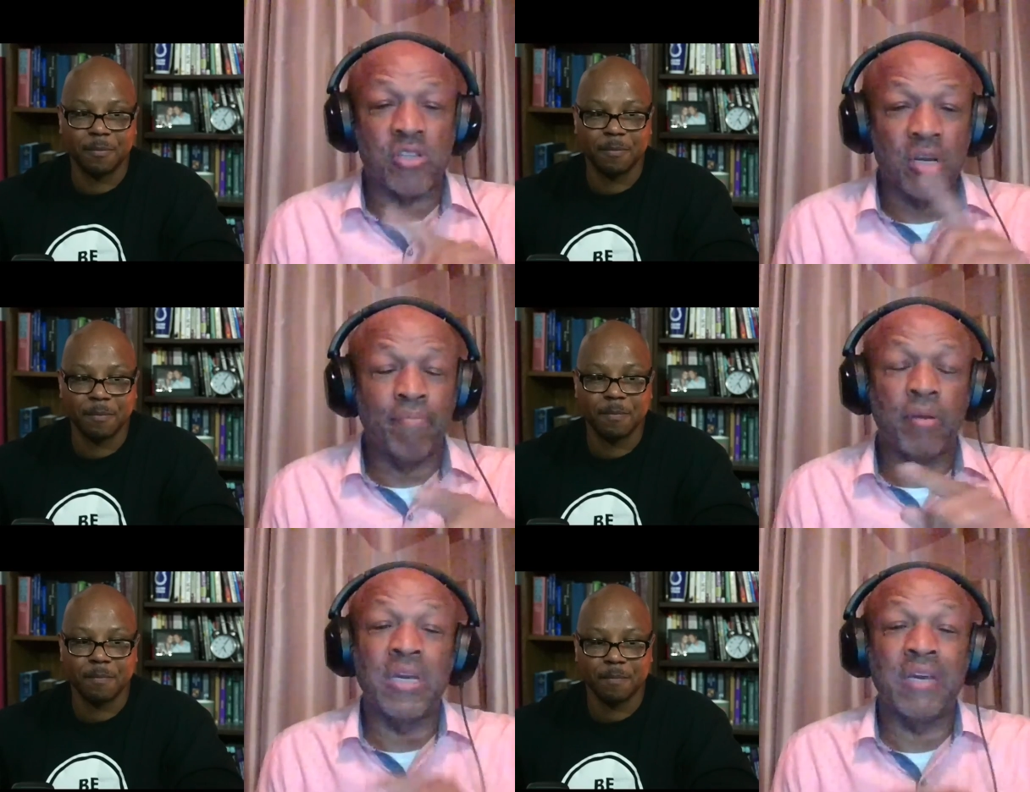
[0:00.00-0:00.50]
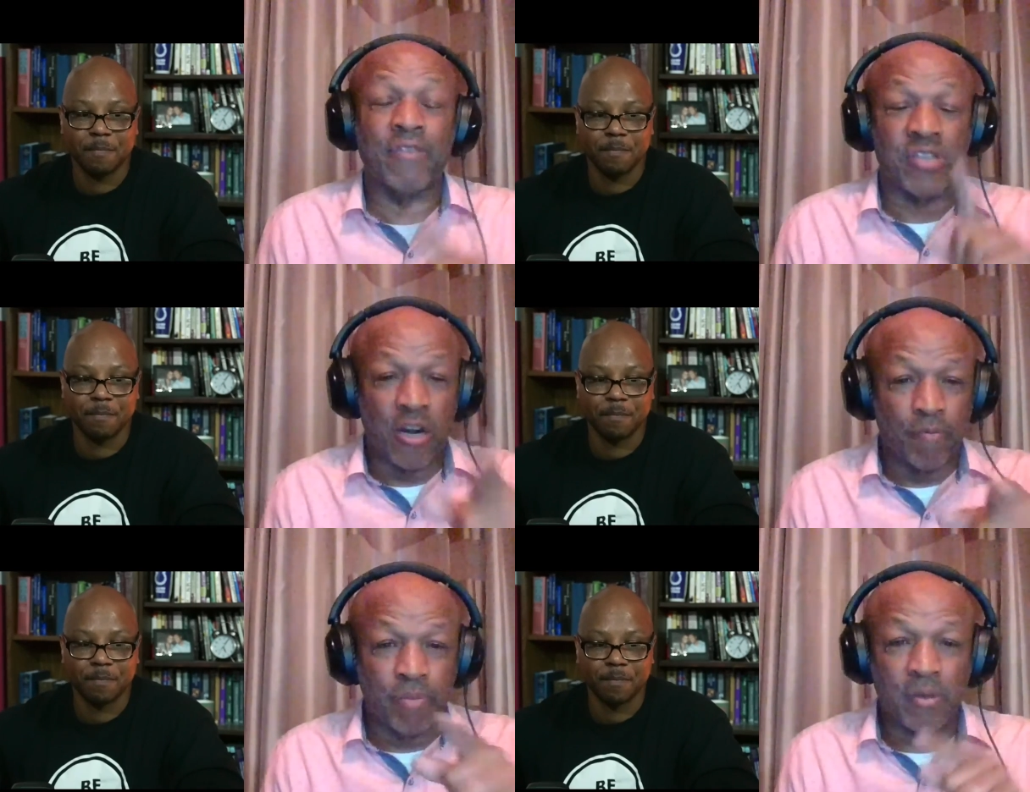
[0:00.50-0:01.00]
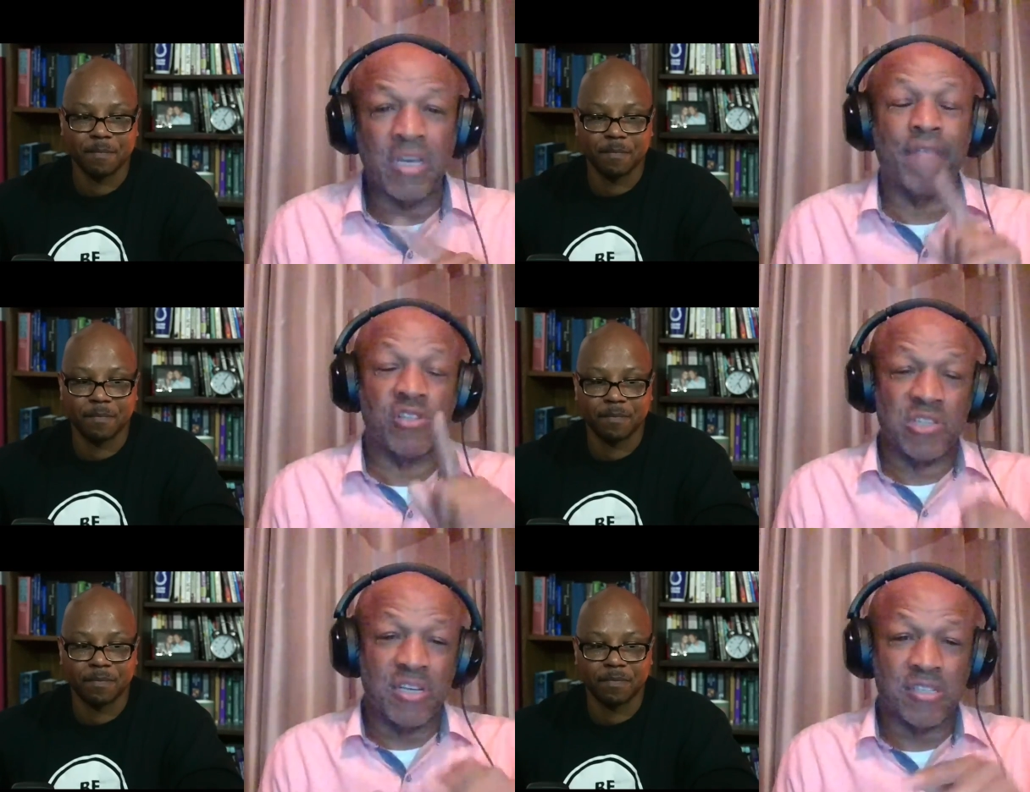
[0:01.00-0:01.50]
Speaker 1: there are some believers that are
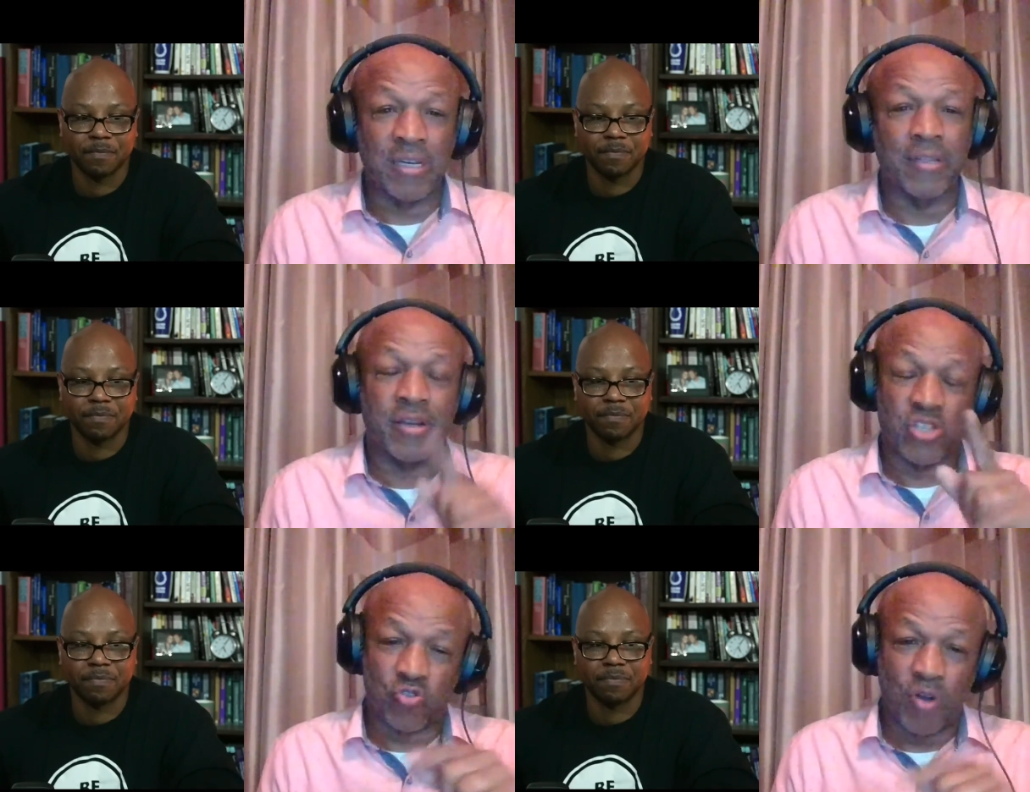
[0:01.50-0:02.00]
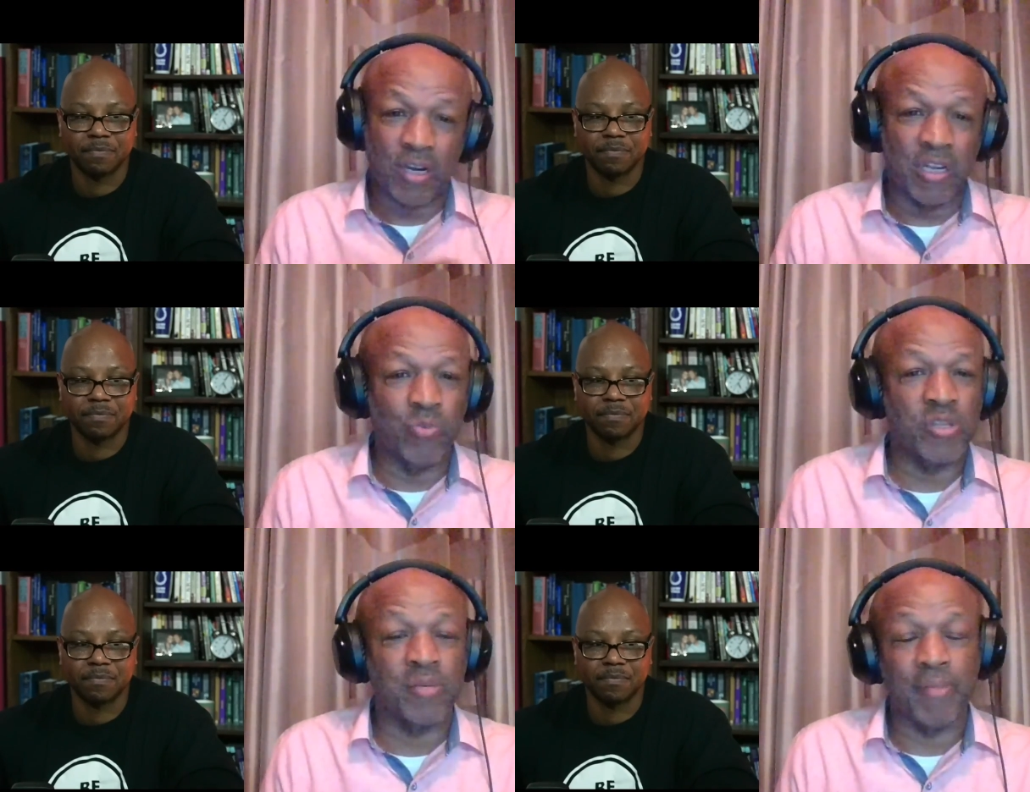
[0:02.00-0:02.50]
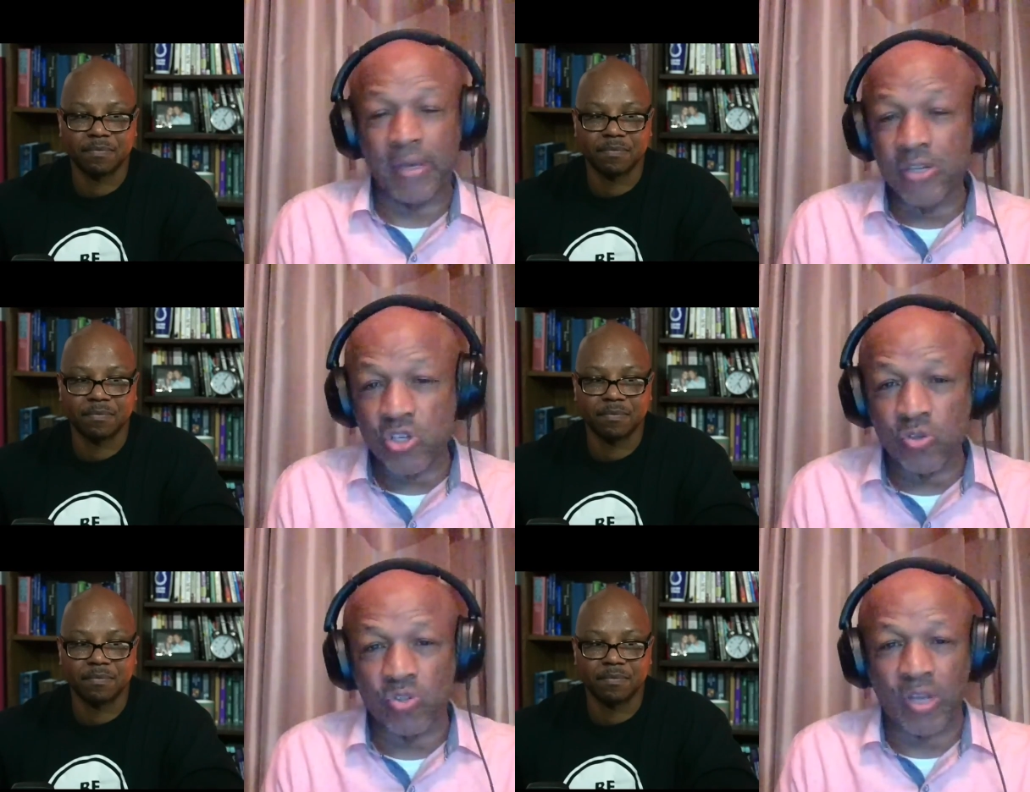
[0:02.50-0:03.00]
believers listening. that are struggling with some
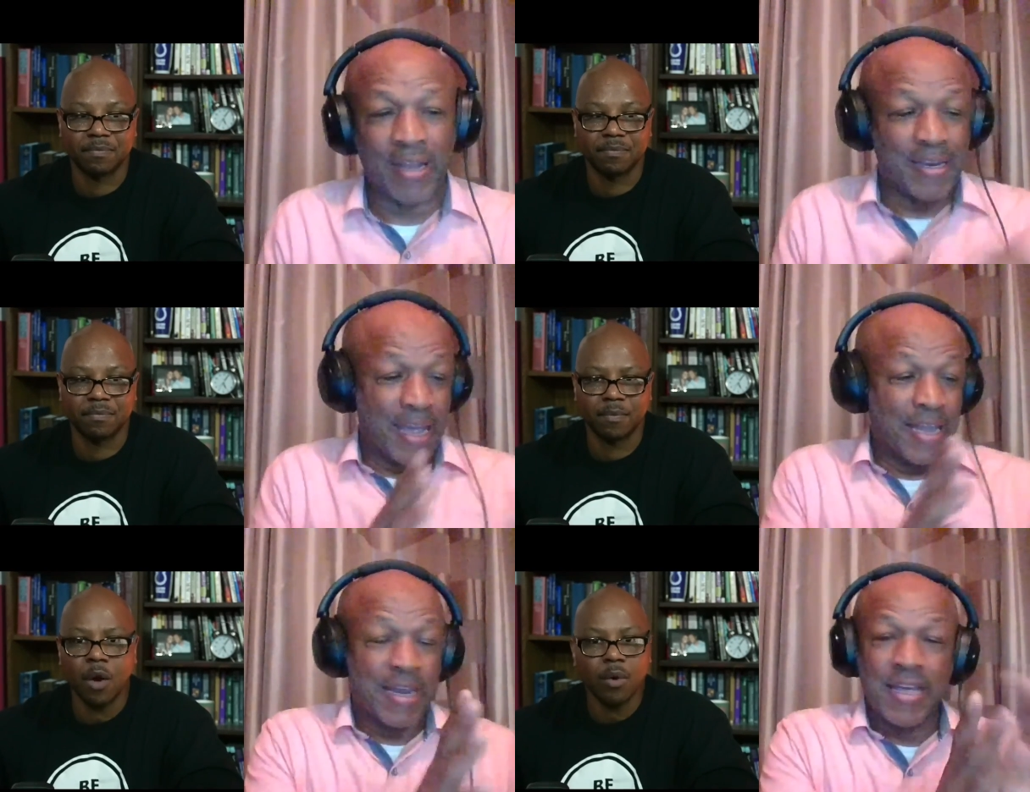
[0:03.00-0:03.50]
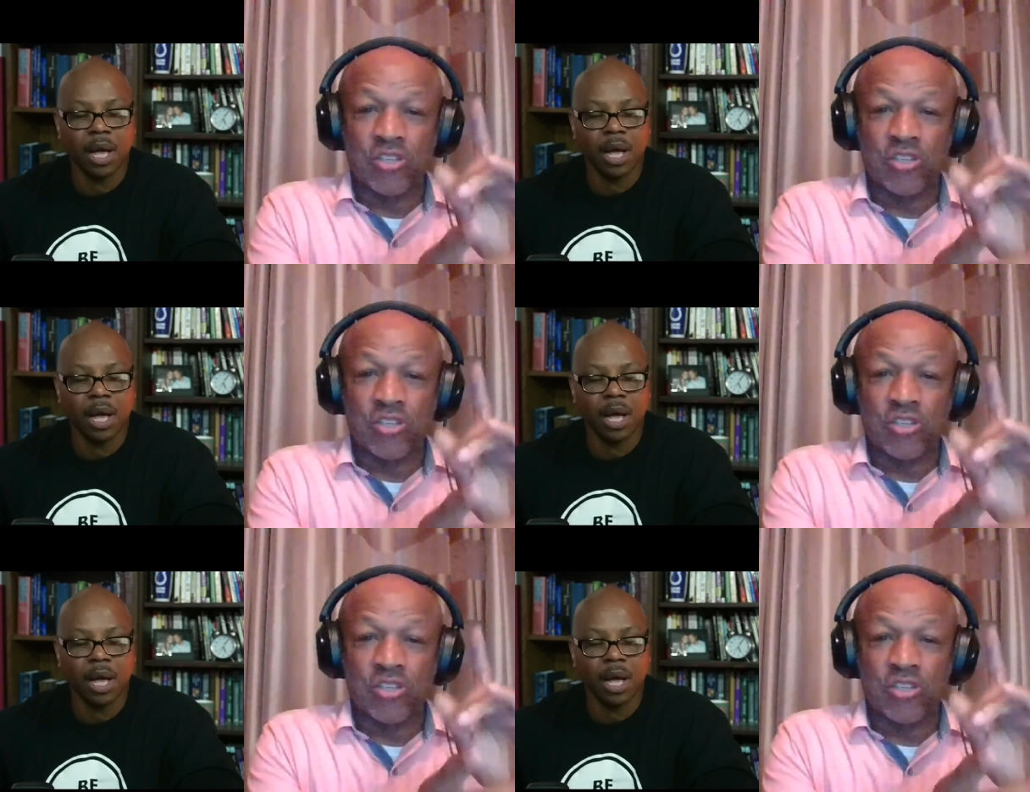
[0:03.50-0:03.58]
issues, and okay.